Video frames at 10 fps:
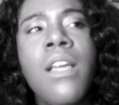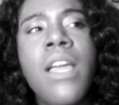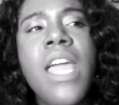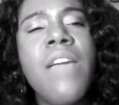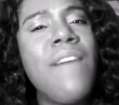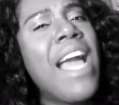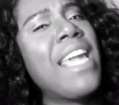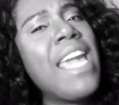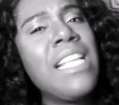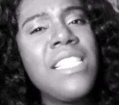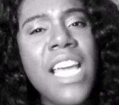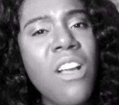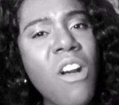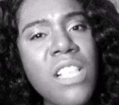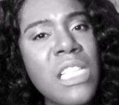If I can't take
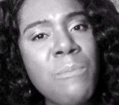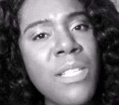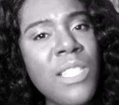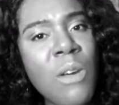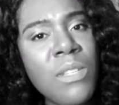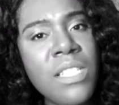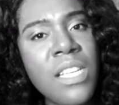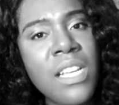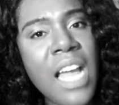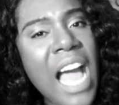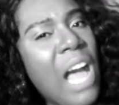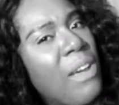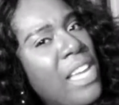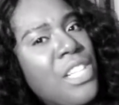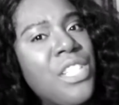all this Pitocin, how
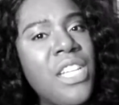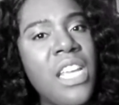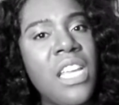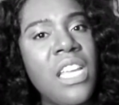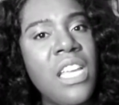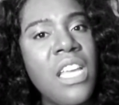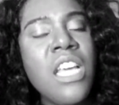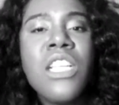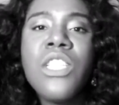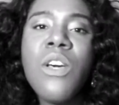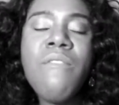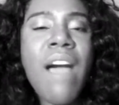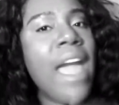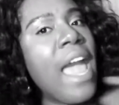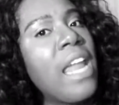is she? So if
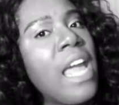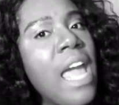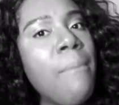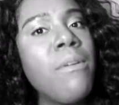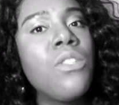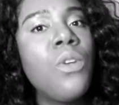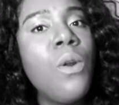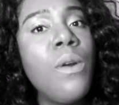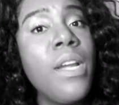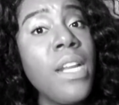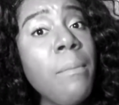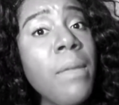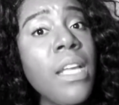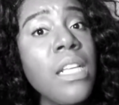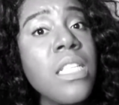I add an epidural in the
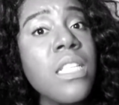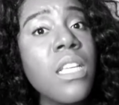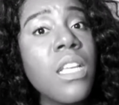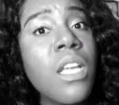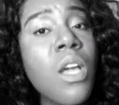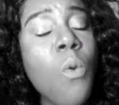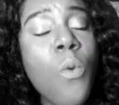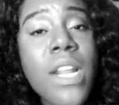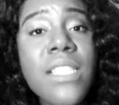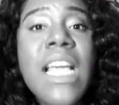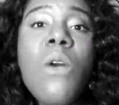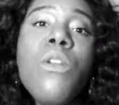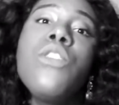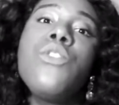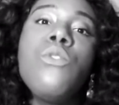mix, what is that
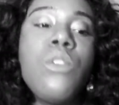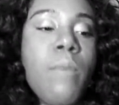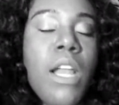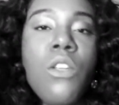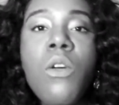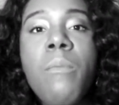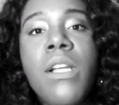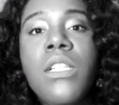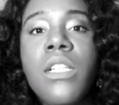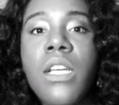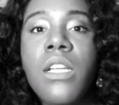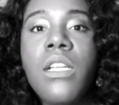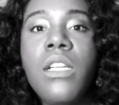going to do to my little munchkin?